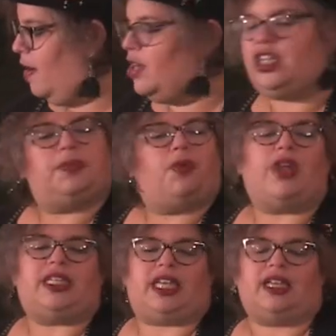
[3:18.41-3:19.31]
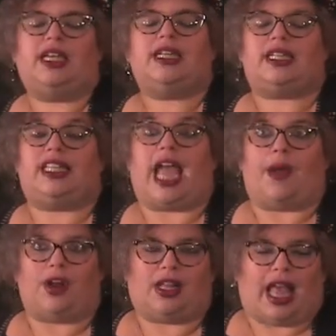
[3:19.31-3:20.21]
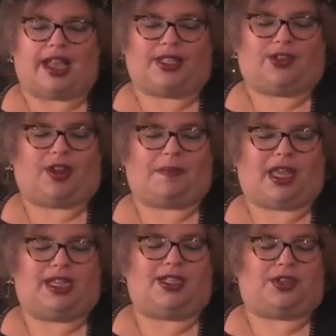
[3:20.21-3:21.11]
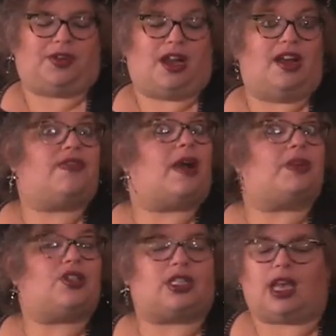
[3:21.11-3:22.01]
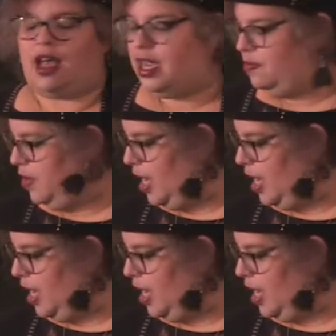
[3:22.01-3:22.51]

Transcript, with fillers: And she's pointing to the hourglass to remind you of how much time we